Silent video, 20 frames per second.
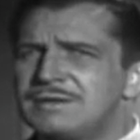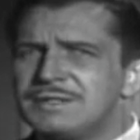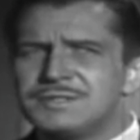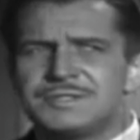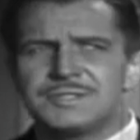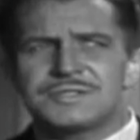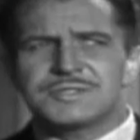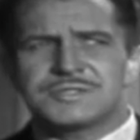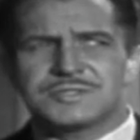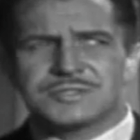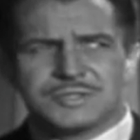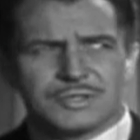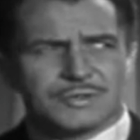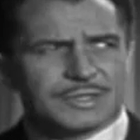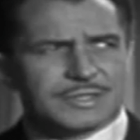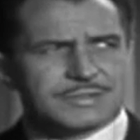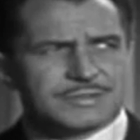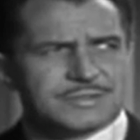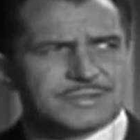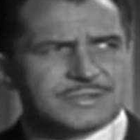It
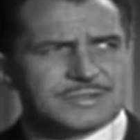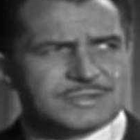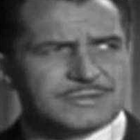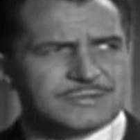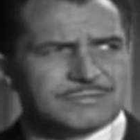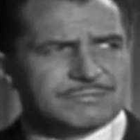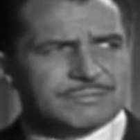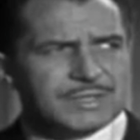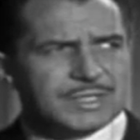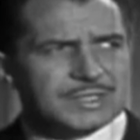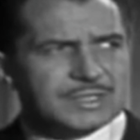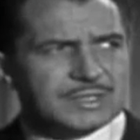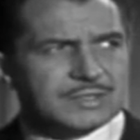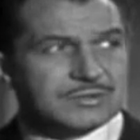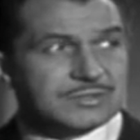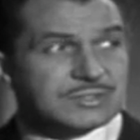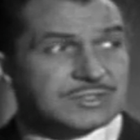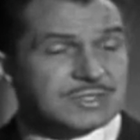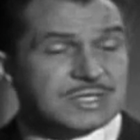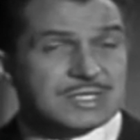distorts, it
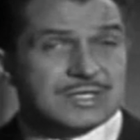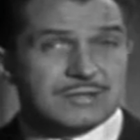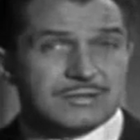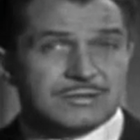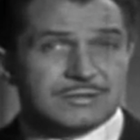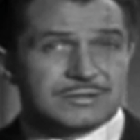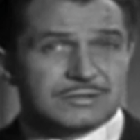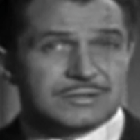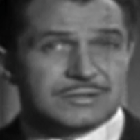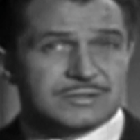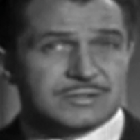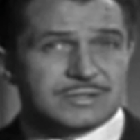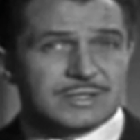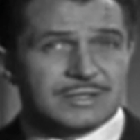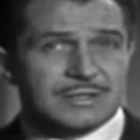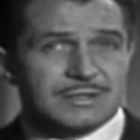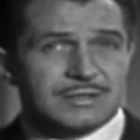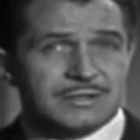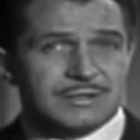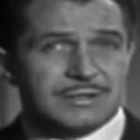conceals,
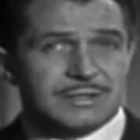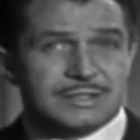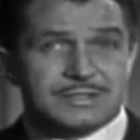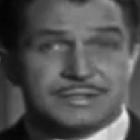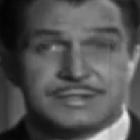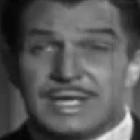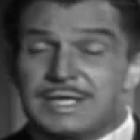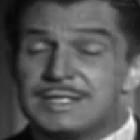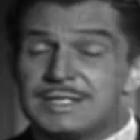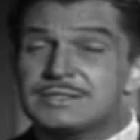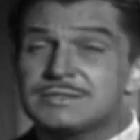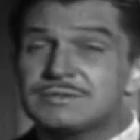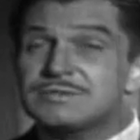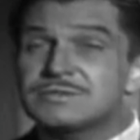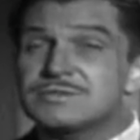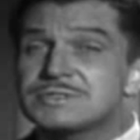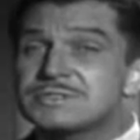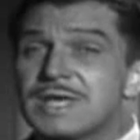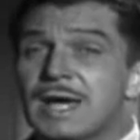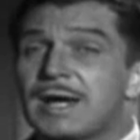it
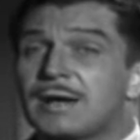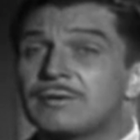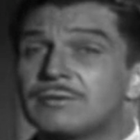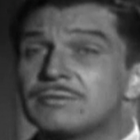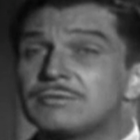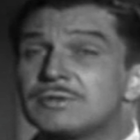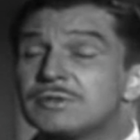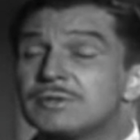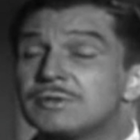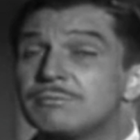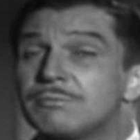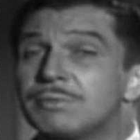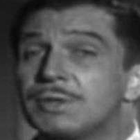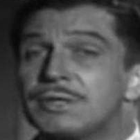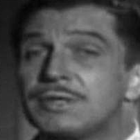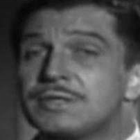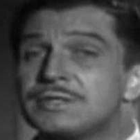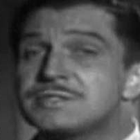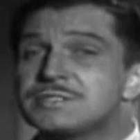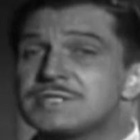deadens sound and
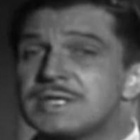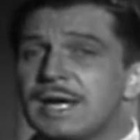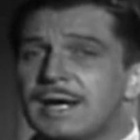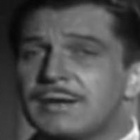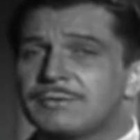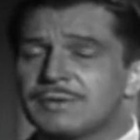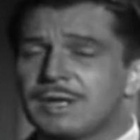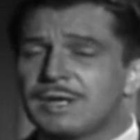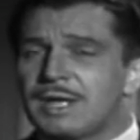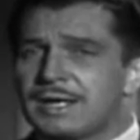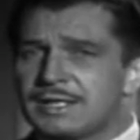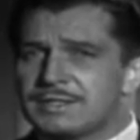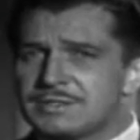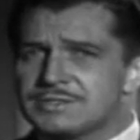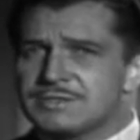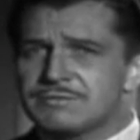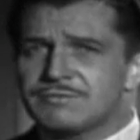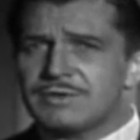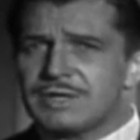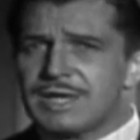blurs the
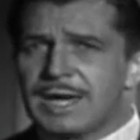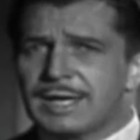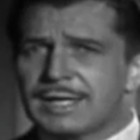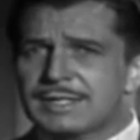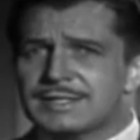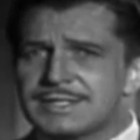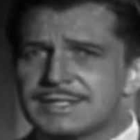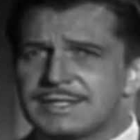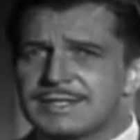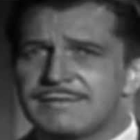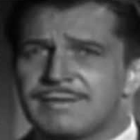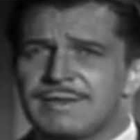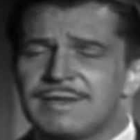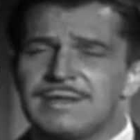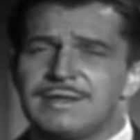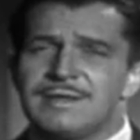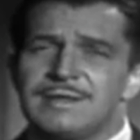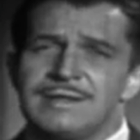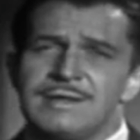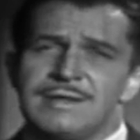outlines of reality.
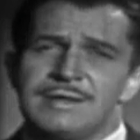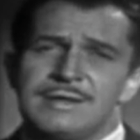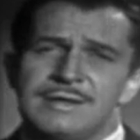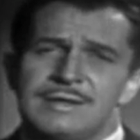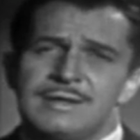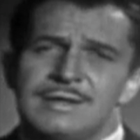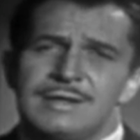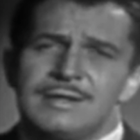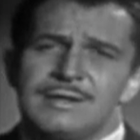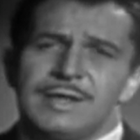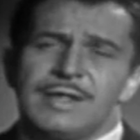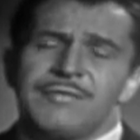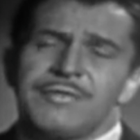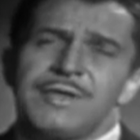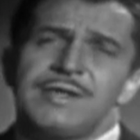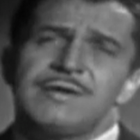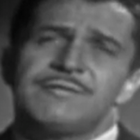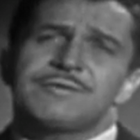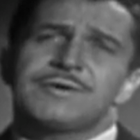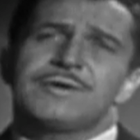
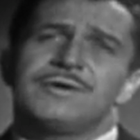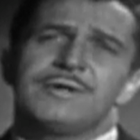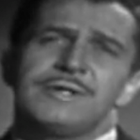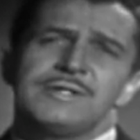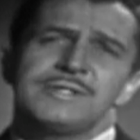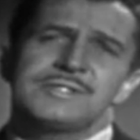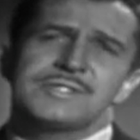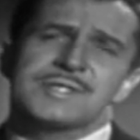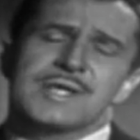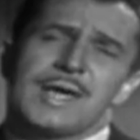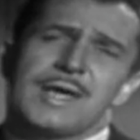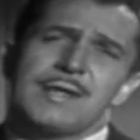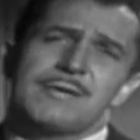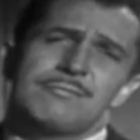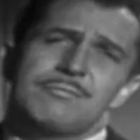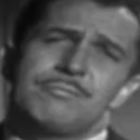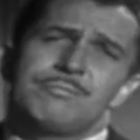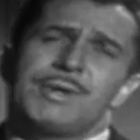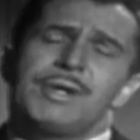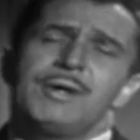Nothing, of course,
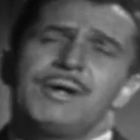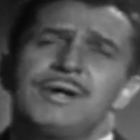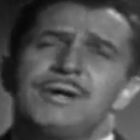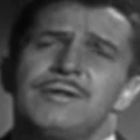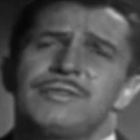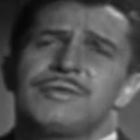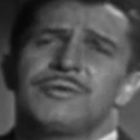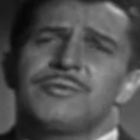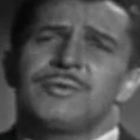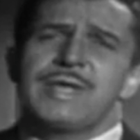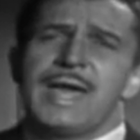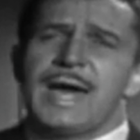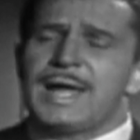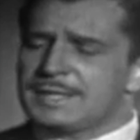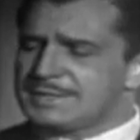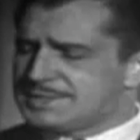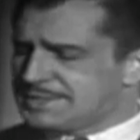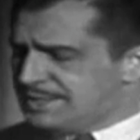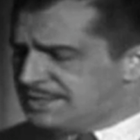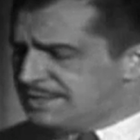can blur the
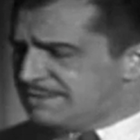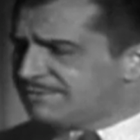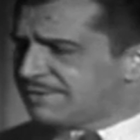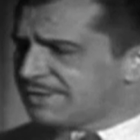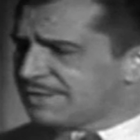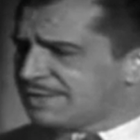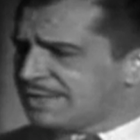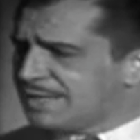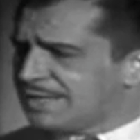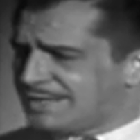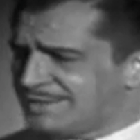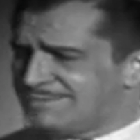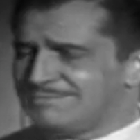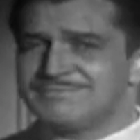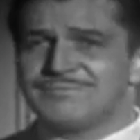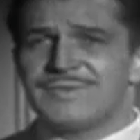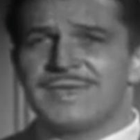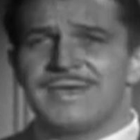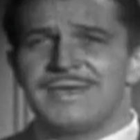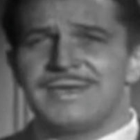reality of a gun.
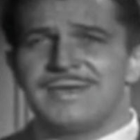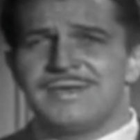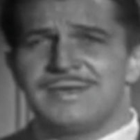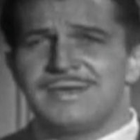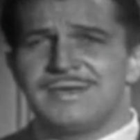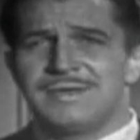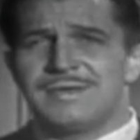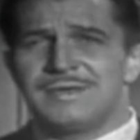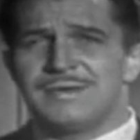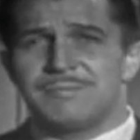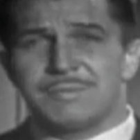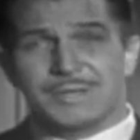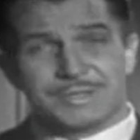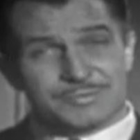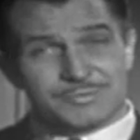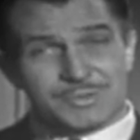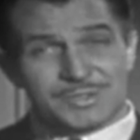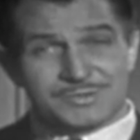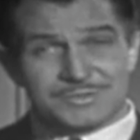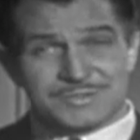
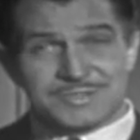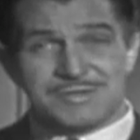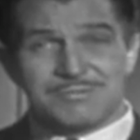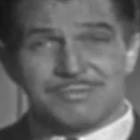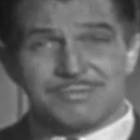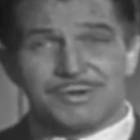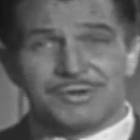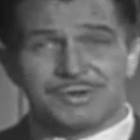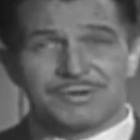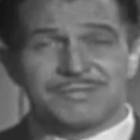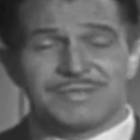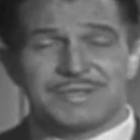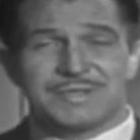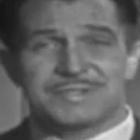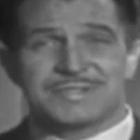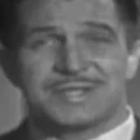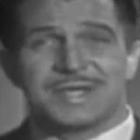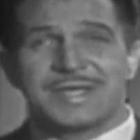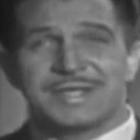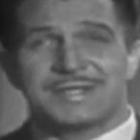But we'll see more of
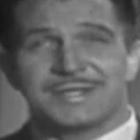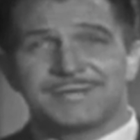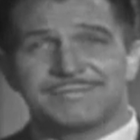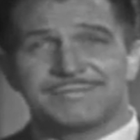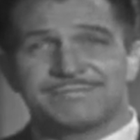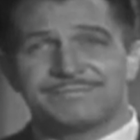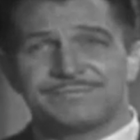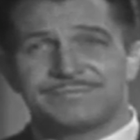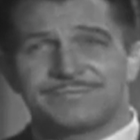this later.